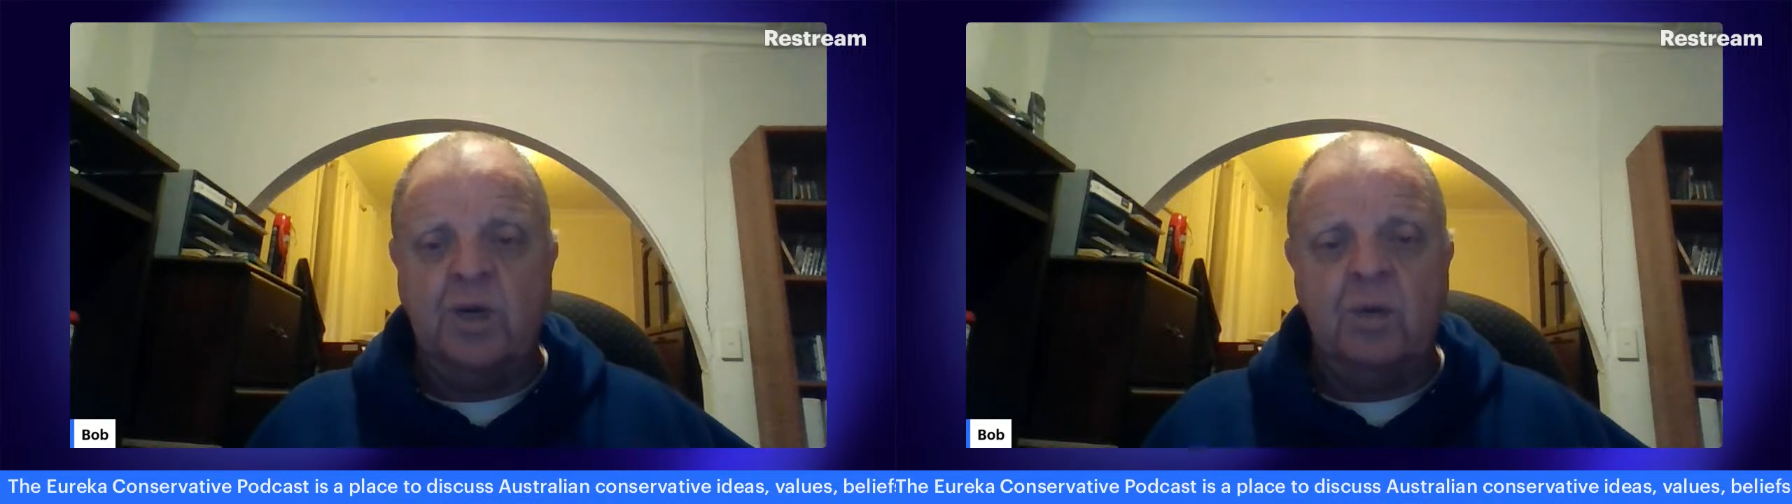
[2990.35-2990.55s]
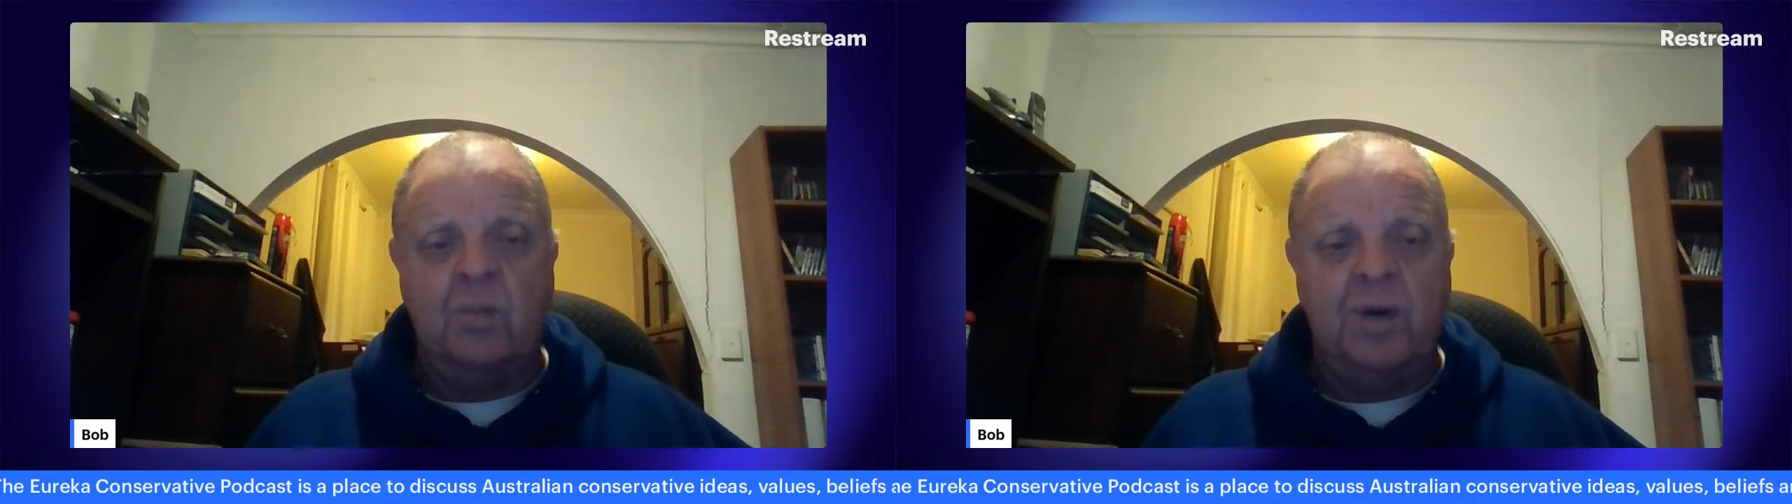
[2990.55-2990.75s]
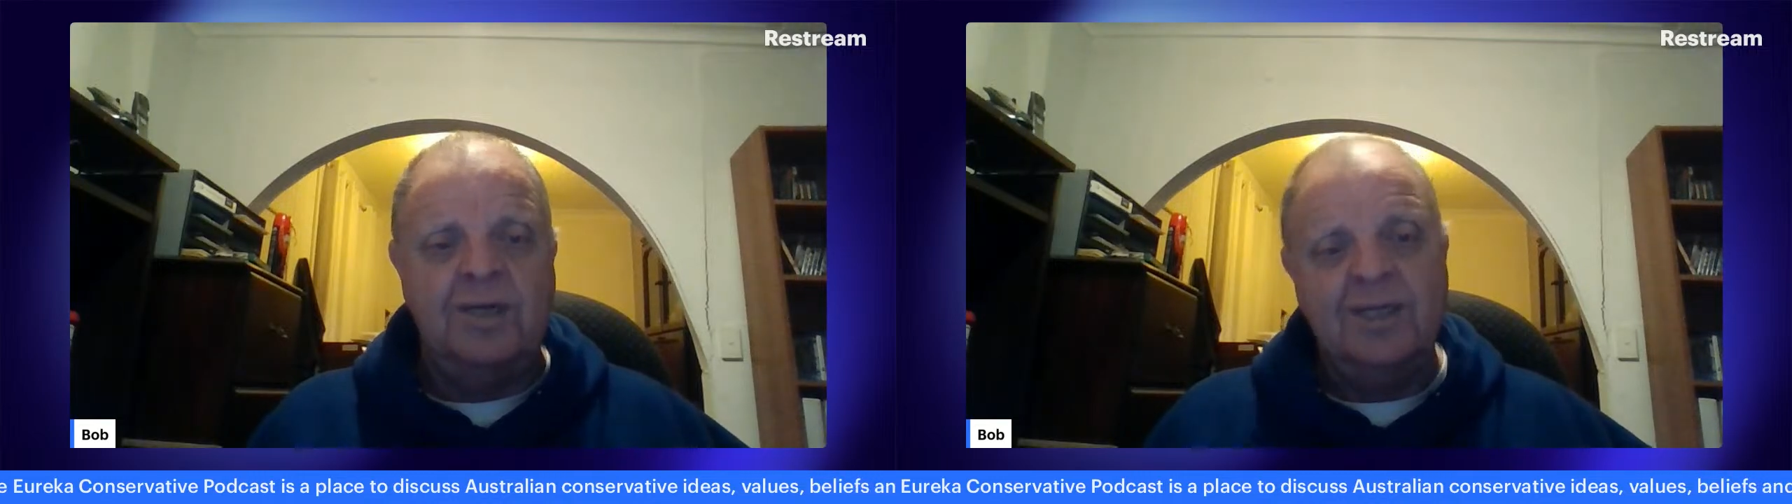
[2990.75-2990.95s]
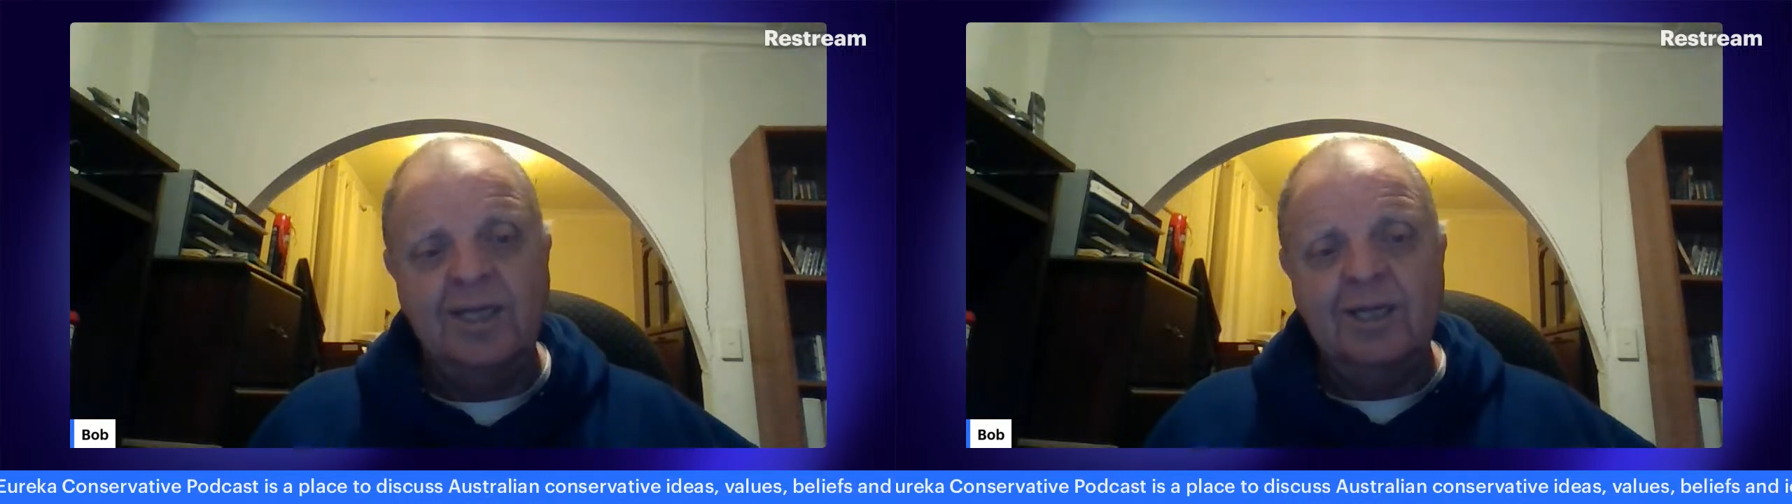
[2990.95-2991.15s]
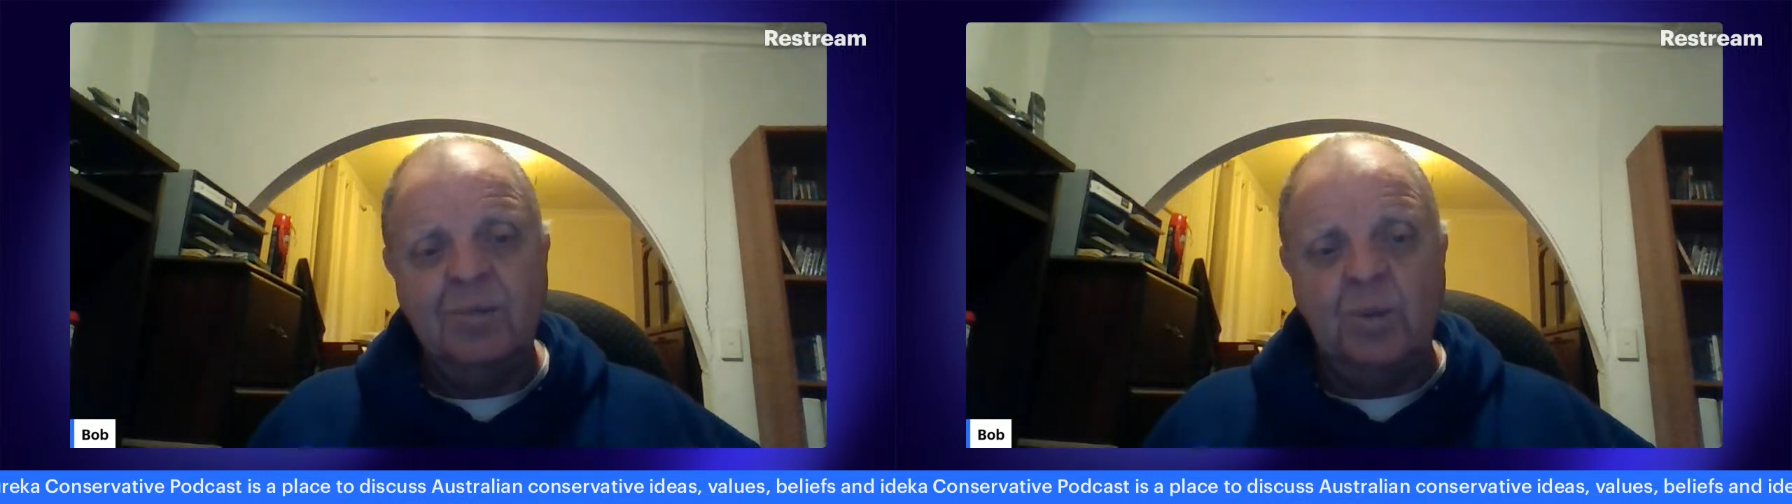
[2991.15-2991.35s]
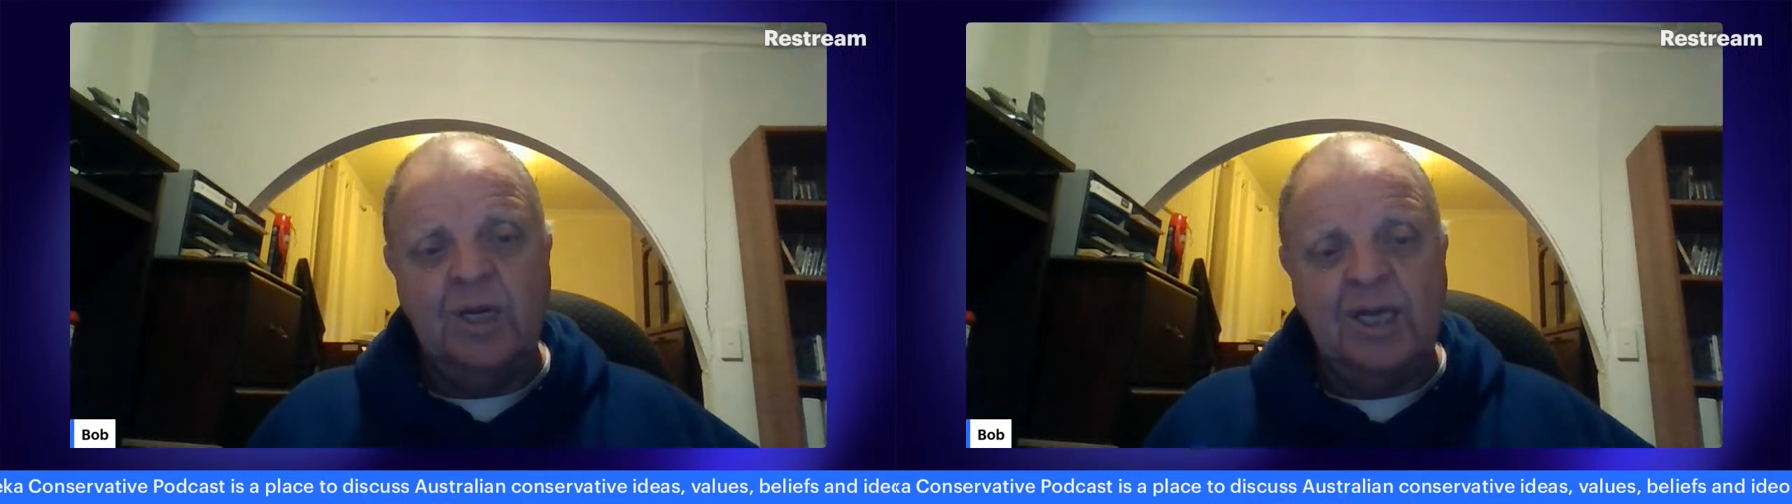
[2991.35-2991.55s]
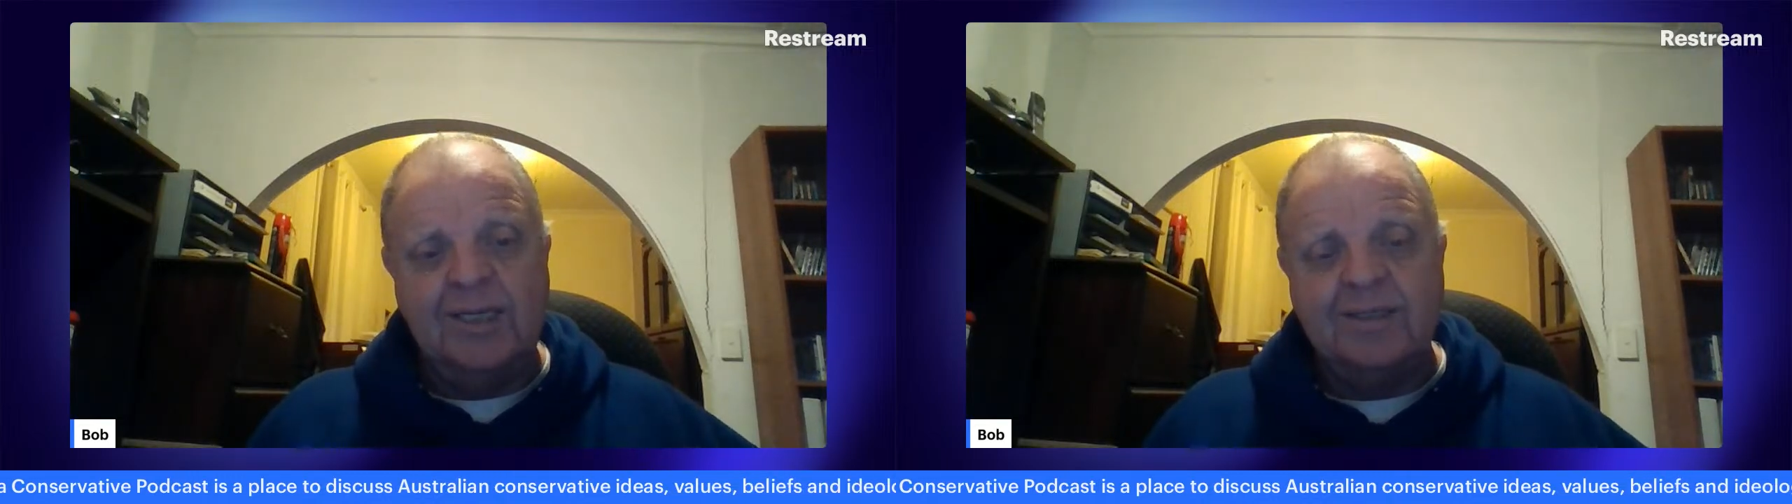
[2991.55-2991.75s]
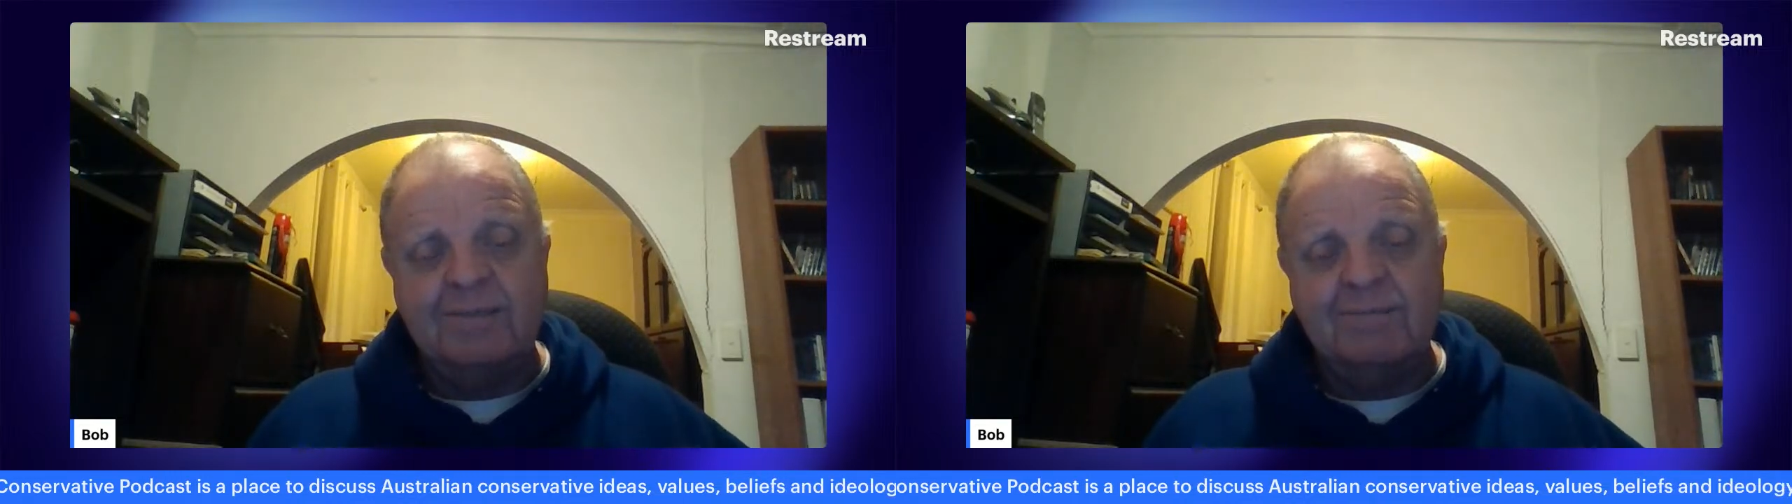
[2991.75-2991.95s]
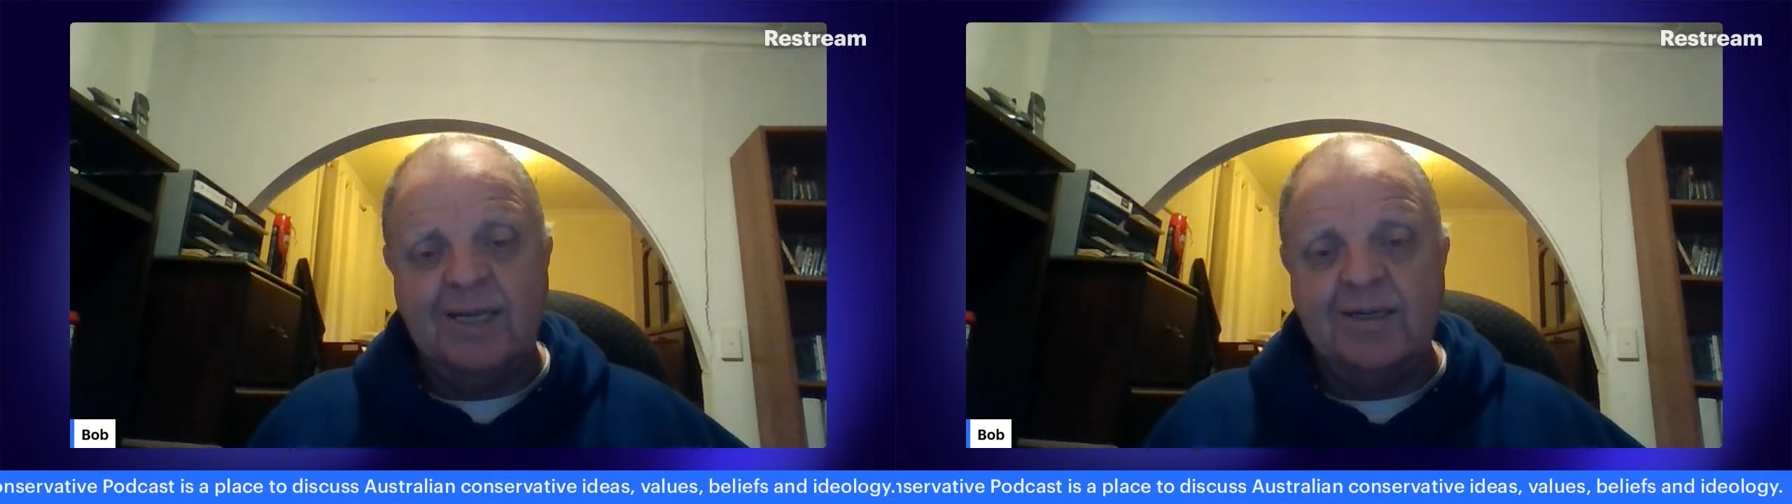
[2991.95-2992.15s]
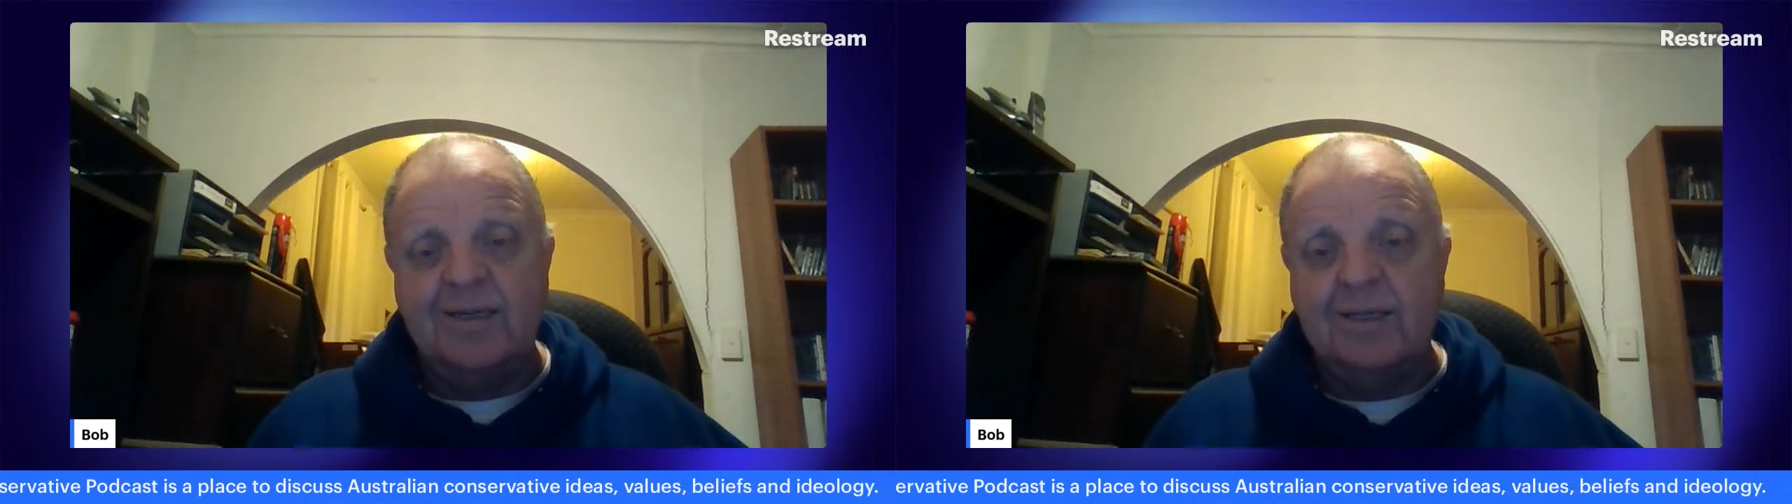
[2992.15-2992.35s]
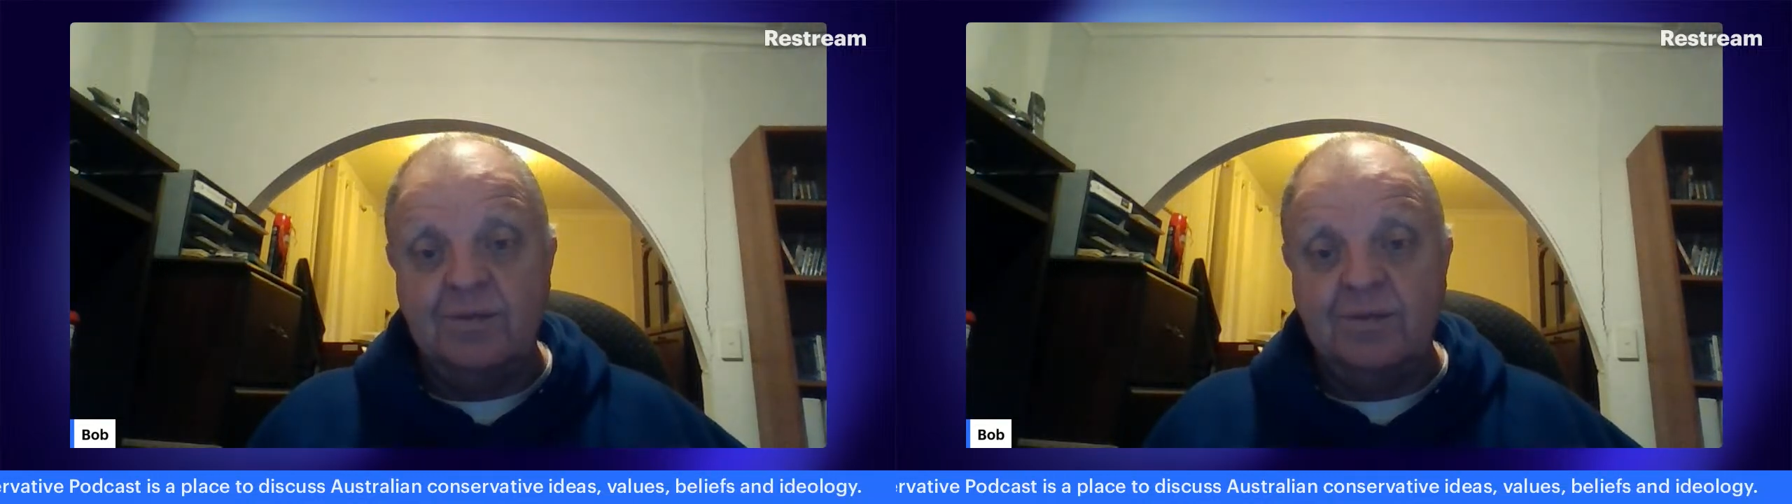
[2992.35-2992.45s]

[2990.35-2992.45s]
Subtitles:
one-on-one, but when he has that,